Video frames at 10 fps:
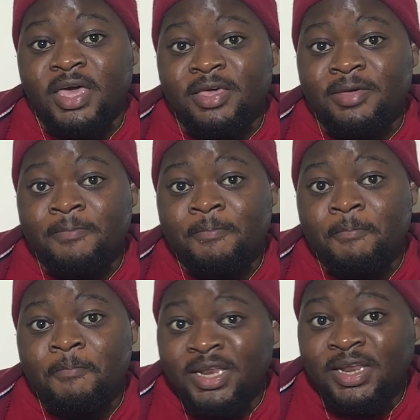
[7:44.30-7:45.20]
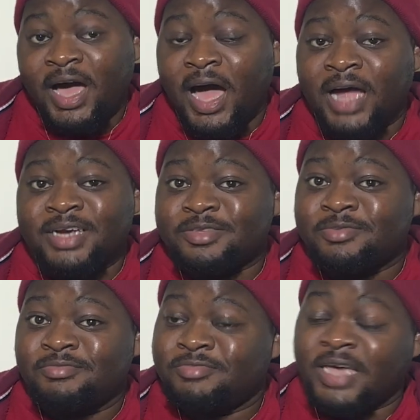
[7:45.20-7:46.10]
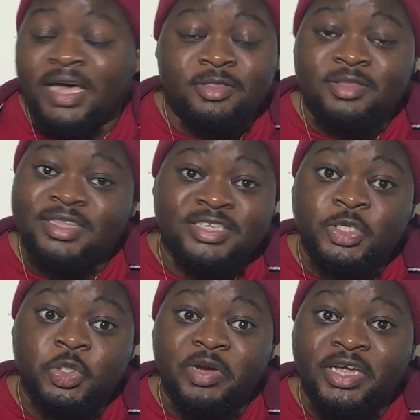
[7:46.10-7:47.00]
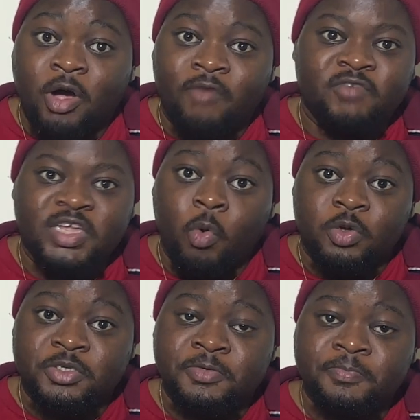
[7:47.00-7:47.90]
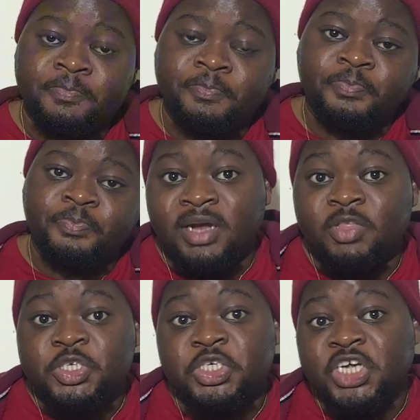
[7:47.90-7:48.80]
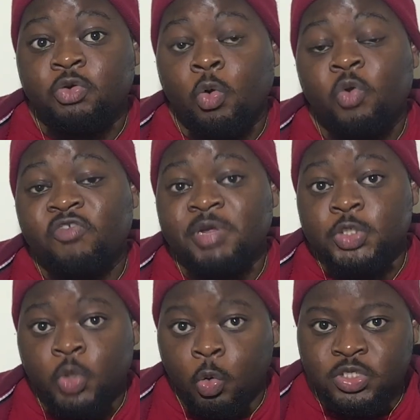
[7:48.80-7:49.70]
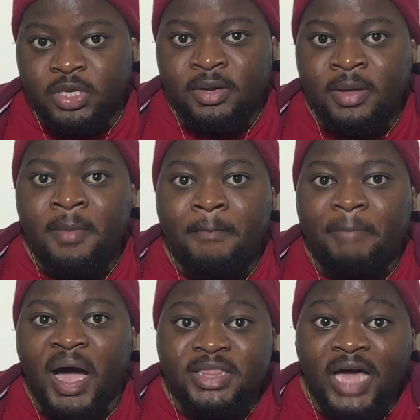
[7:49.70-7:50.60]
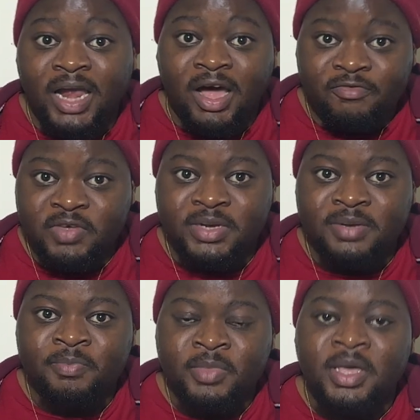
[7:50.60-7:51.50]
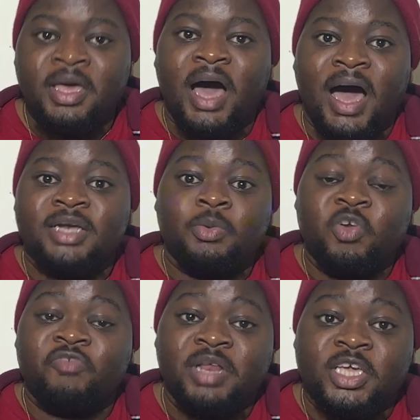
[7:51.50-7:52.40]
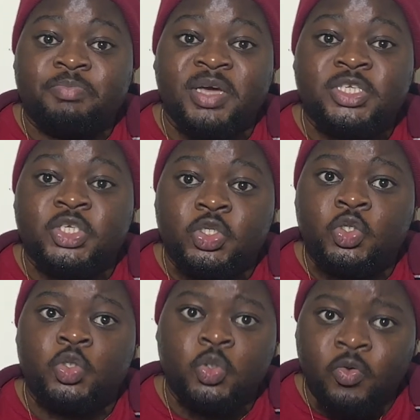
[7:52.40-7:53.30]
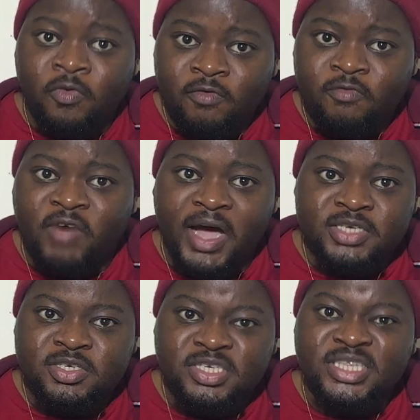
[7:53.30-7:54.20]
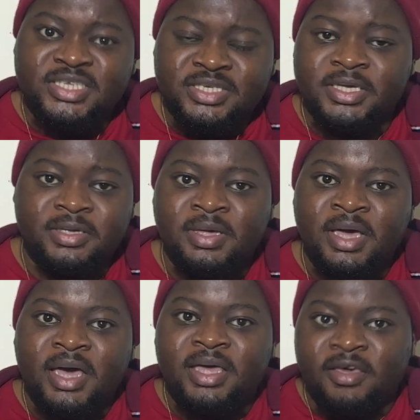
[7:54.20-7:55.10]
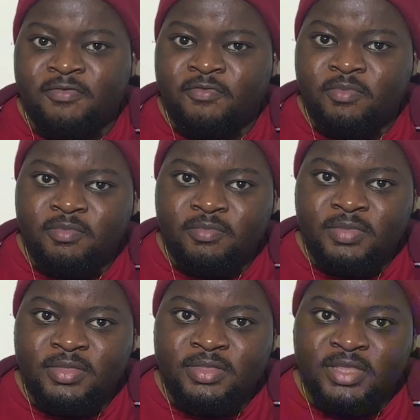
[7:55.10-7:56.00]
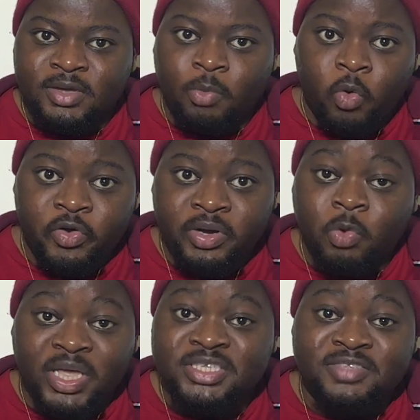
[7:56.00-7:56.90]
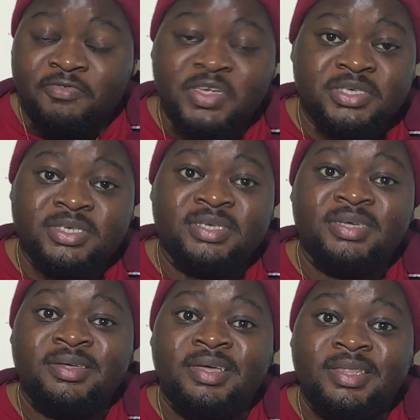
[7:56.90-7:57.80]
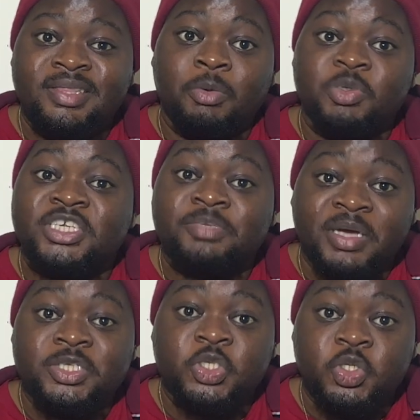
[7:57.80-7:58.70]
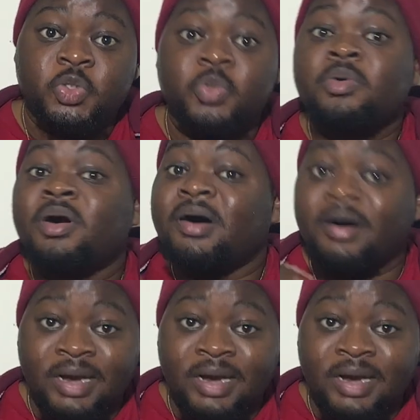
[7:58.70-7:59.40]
they went in, and yeah, this is during civil wars. Now, this general would have been chosen by the Alaafin and would have been expected to fight to the T. If the general gets defeated, he was expected to